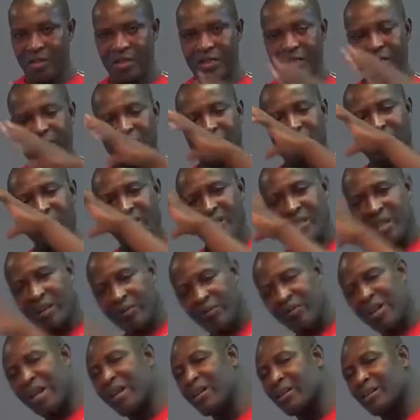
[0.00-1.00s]
In
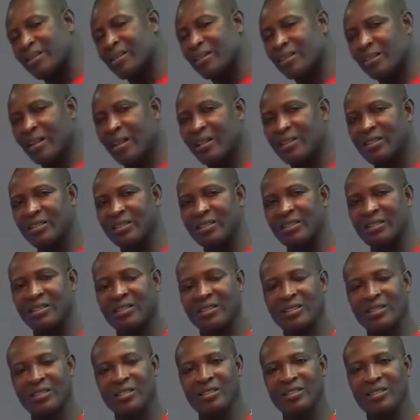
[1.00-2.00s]
several
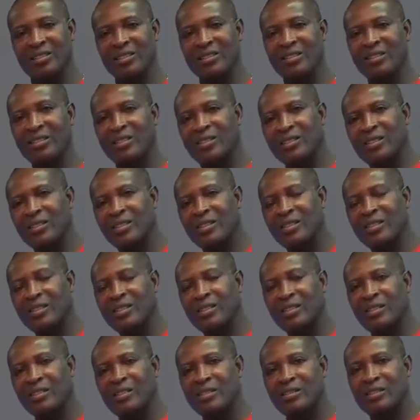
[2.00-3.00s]
instances,
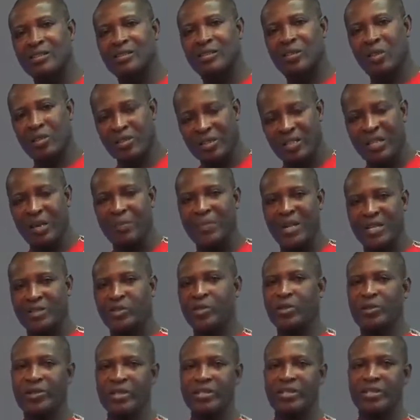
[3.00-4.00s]
not the
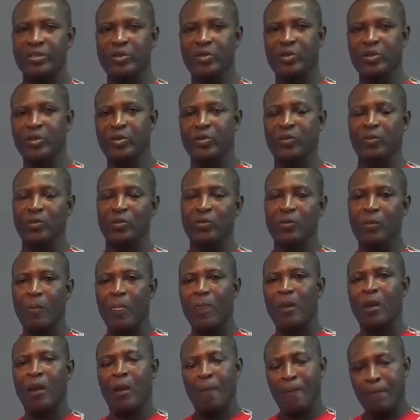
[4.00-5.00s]
majority though,
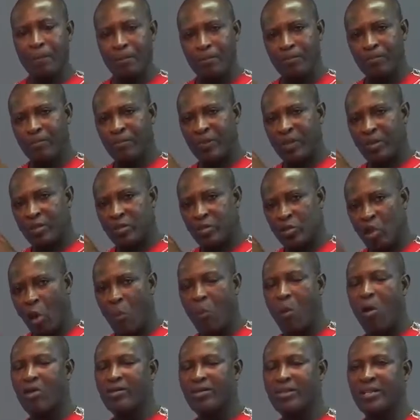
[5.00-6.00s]

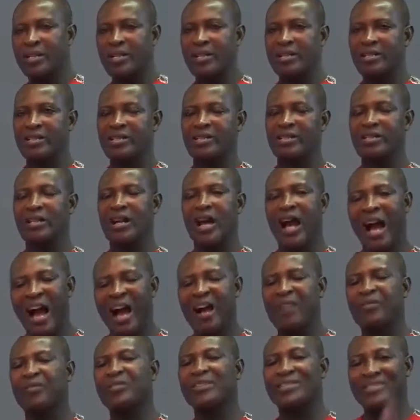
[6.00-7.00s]
subordinates
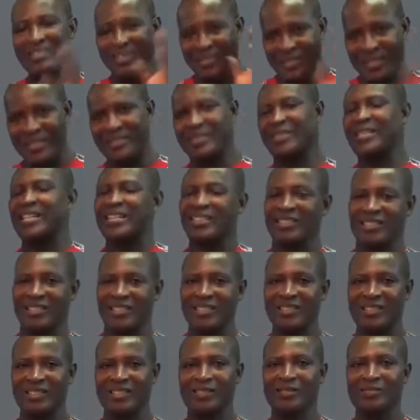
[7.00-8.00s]
have resisted
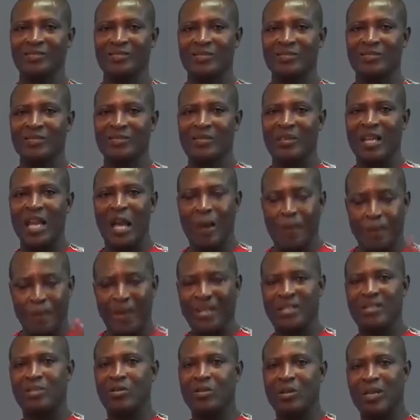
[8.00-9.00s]
a
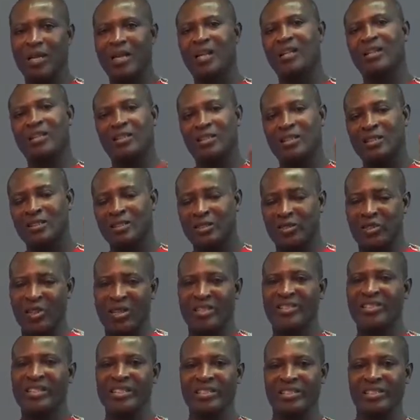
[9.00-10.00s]
particular
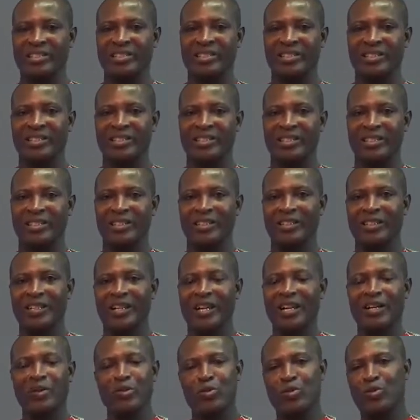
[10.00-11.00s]
strategy.
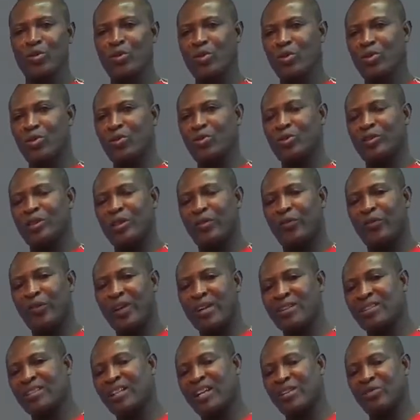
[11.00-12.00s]
And so the
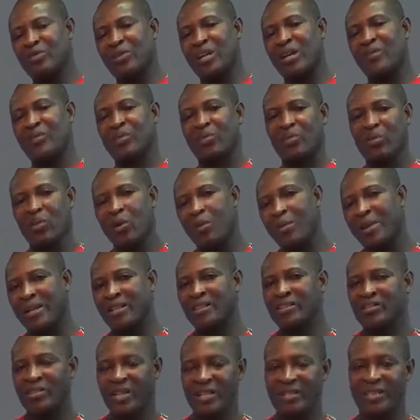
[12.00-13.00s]
fact that we have so many
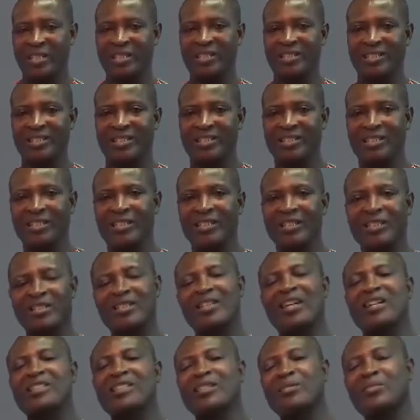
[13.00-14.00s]
strategies
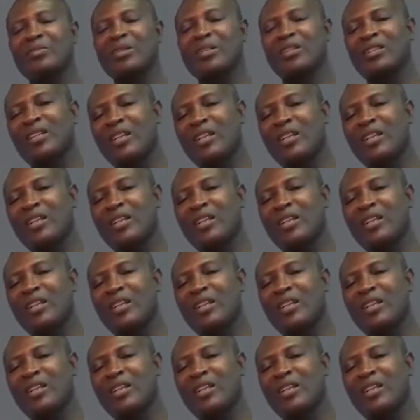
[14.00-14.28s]
doesn't mean